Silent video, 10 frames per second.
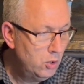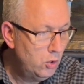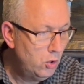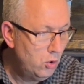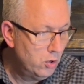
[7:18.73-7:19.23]

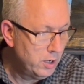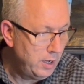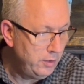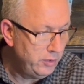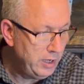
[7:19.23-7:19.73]
or
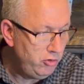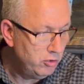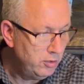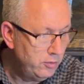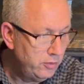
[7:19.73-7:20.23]

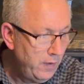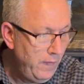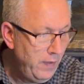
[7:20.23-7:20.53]
organizations